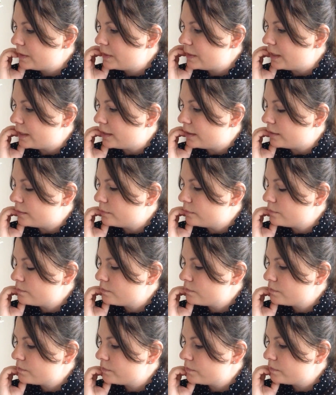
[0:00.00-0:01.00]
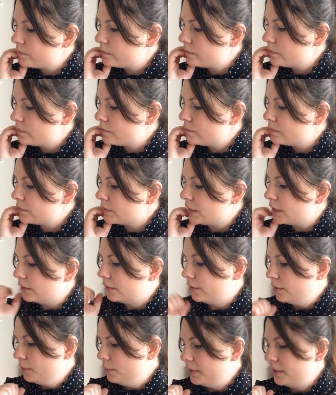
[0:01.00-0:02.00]
a
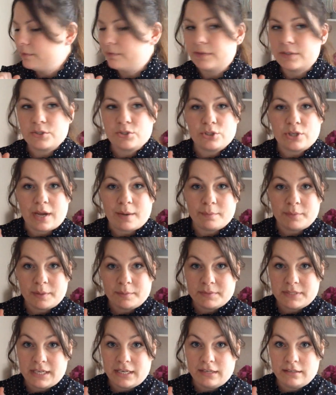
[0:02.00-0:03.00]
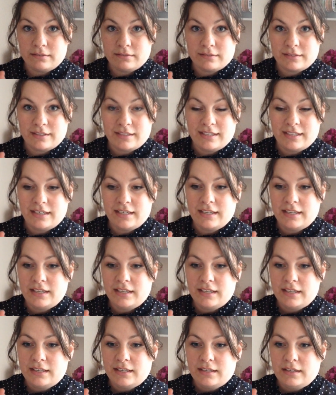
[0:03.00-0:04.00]
little bit of a shop update,
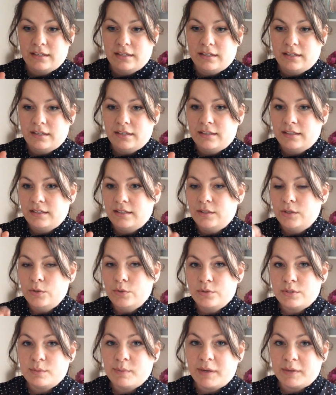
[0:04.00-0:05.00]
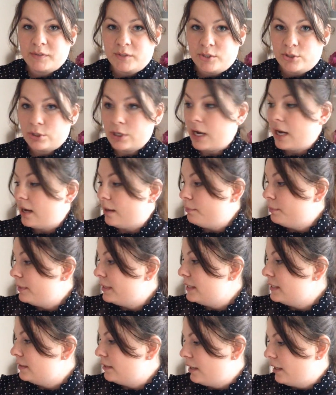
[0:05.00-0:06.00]
news about the shop,
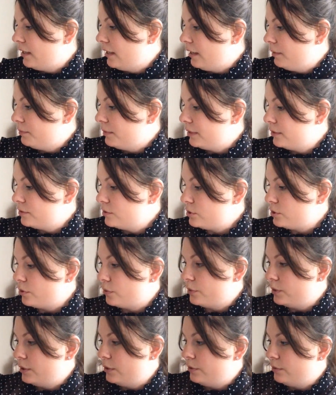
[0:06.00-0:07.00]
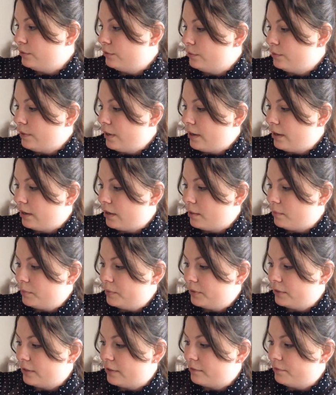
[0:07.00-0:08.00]
and then I want to show you a
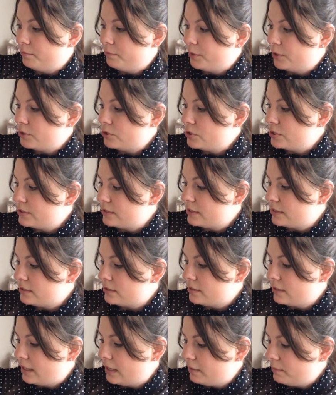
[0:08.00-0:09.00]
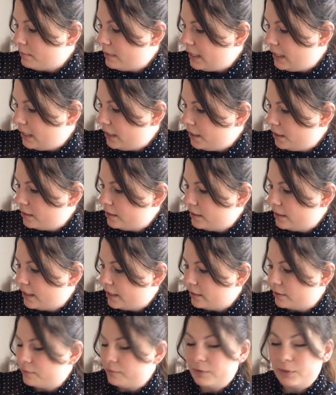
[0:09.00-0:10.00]
couple of purchases that I made
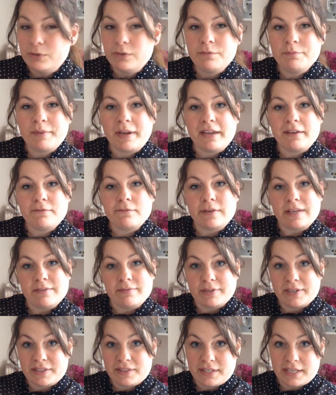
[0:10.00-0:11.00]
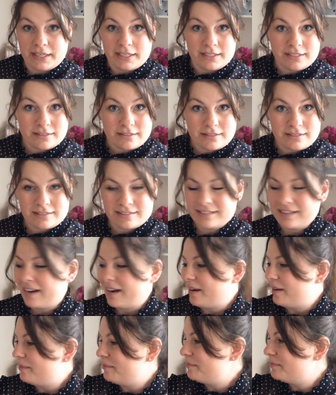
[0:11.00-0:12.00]
and a few of my favorite things
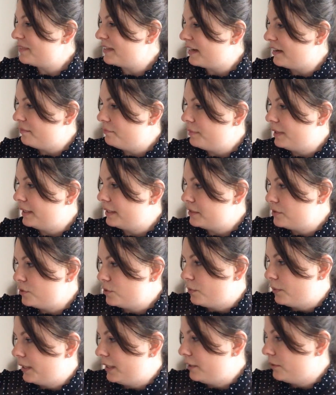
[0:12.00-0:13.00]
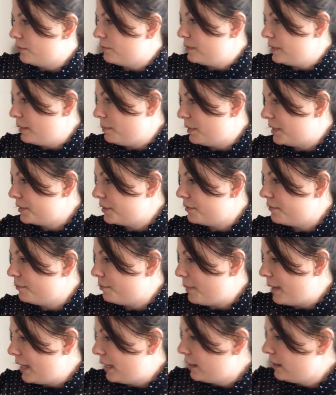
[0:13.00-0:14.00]
that I've been enjoying over the month of
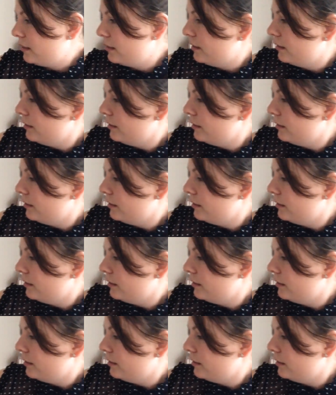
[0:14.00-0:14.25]
May.